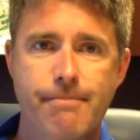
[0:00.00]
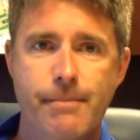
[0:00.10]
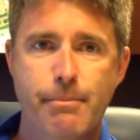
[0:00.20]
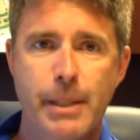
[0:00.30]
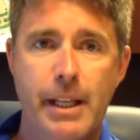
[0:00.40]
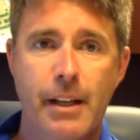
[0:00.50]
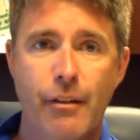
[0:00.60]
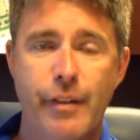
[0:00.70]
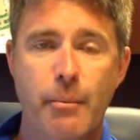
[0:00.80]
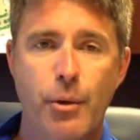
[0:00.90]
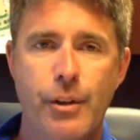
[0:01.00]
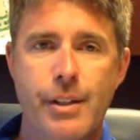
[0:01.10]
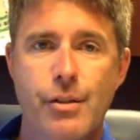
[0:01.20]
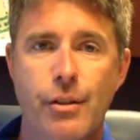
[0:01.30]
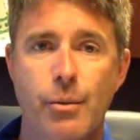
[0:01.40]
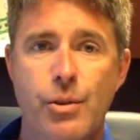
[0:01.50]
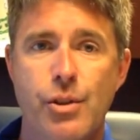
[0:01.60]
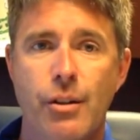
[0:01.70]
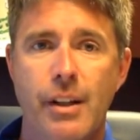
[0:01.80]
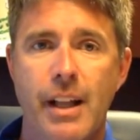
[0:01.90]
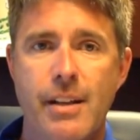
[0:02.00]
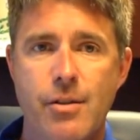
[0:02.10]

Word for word: beginning of February, so it was certainly nice